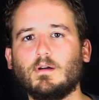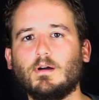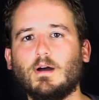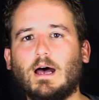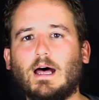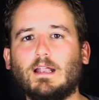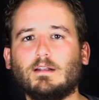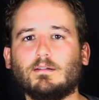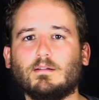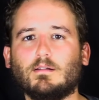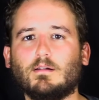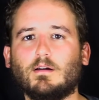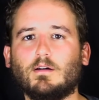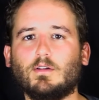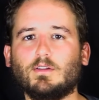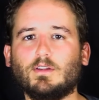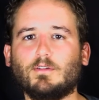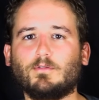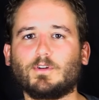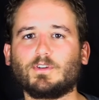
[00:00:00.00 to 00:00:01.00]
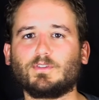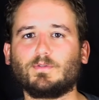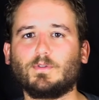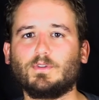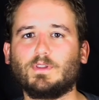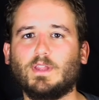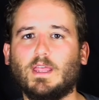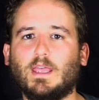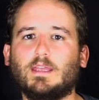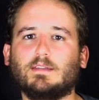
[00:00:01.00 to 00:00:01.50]
On the first few
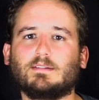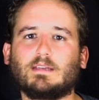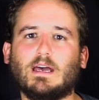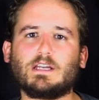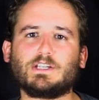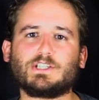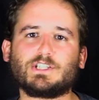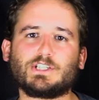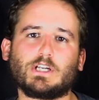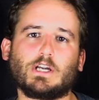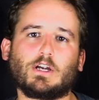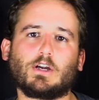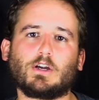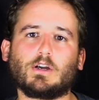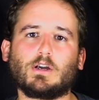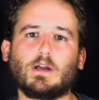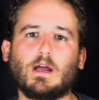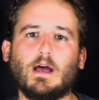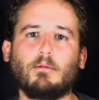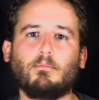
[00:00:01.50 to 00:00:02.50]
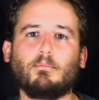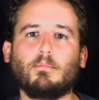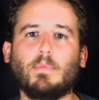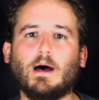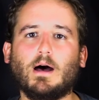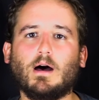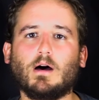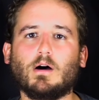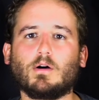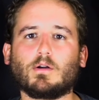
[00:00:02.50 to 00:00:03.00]
days, I share
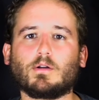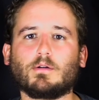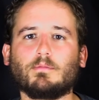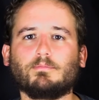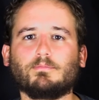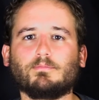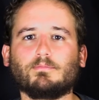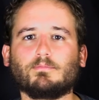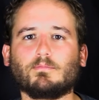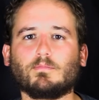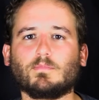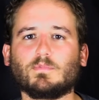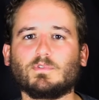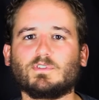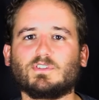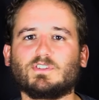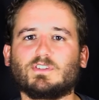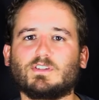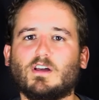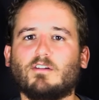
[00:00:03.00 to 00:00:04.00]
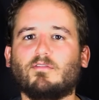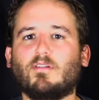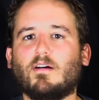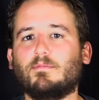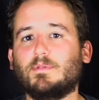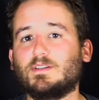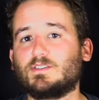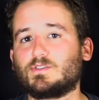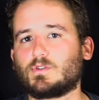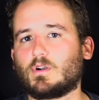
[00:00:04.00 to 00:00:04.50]
about stuff I've
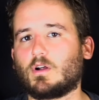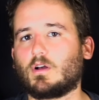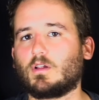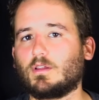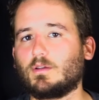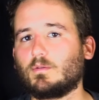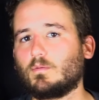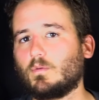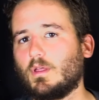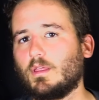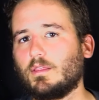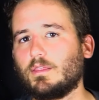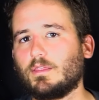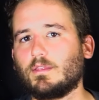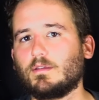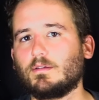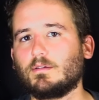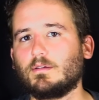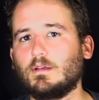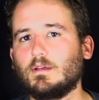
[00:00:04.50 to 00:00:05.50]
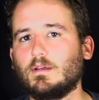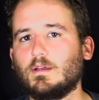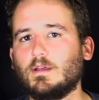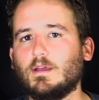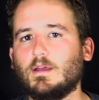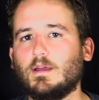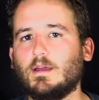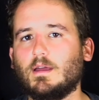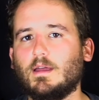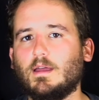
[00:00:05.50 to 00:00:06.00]
been struggling with
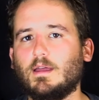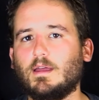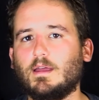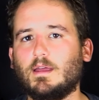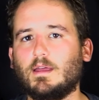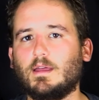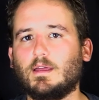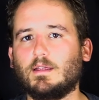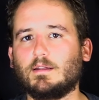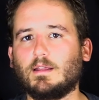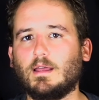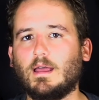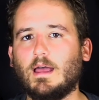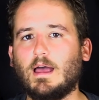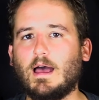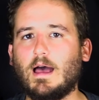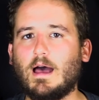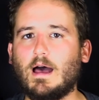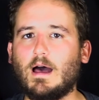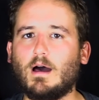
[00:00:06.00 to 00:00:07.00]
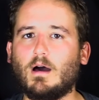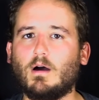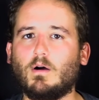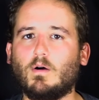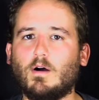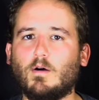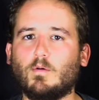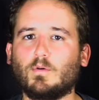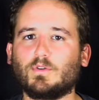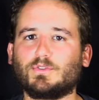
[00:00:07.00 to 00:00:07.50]
and how
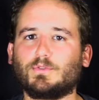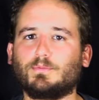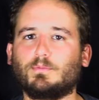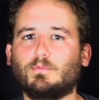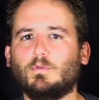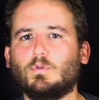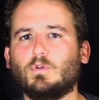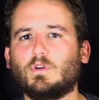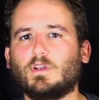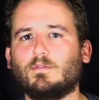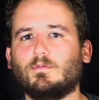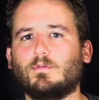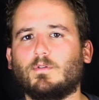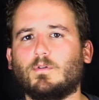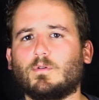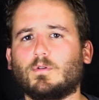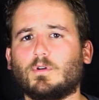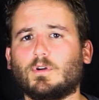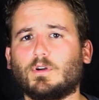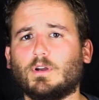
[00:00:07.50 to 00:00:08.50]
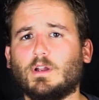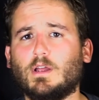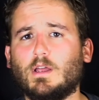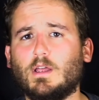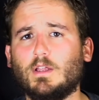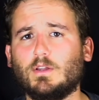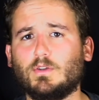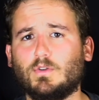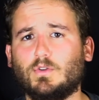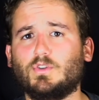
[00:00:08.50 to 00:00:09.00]
I was looking forward
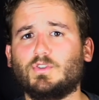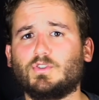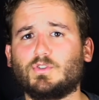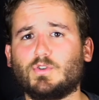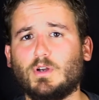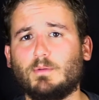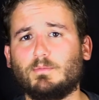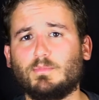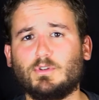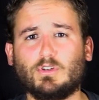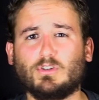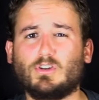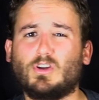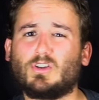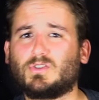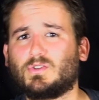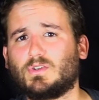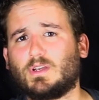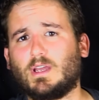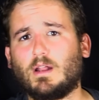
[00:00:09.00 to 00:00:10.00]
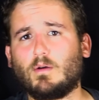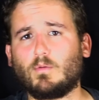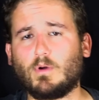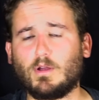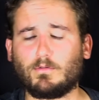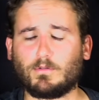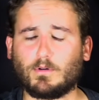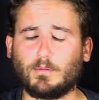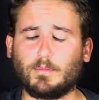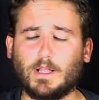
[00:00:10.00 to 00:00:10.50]
to this trip just to get away
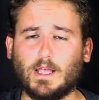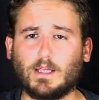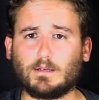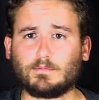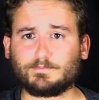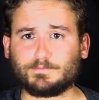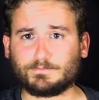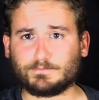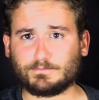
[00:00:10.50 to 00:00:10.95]
from that.